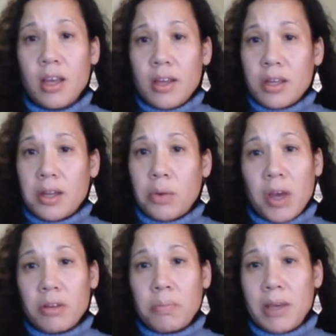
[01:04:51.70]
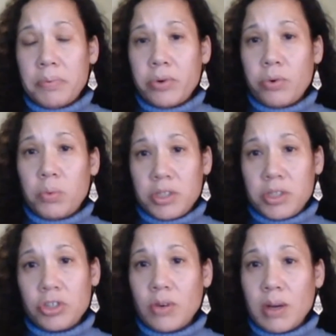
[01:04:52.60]
and whether people will
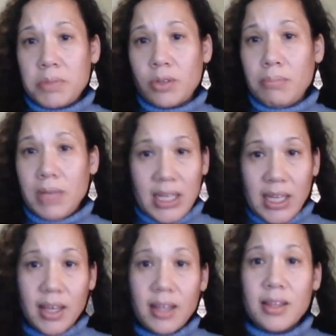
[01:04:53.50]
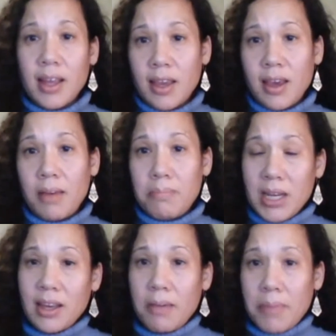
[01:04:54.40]
show up to a meeting, like a
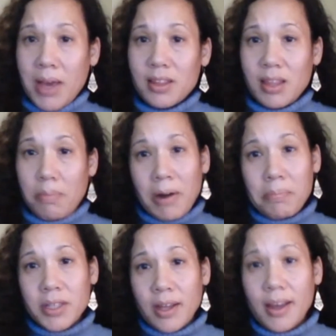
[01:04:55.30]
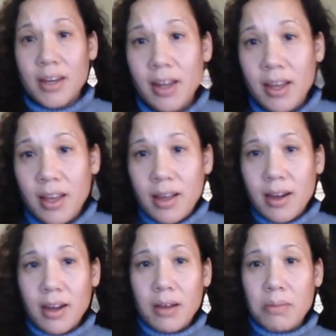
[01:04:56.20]
meeting about the Purple Line,
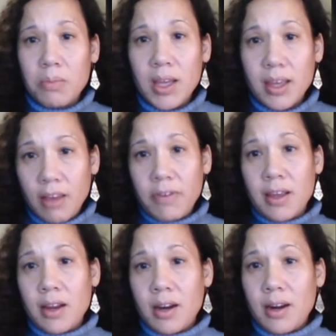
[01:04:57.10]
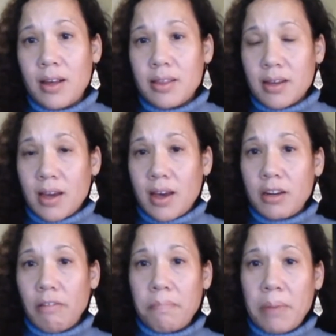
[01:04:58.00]
given the kind
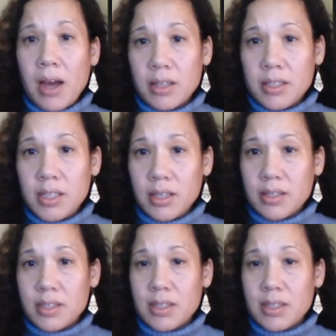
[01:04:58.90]
of politics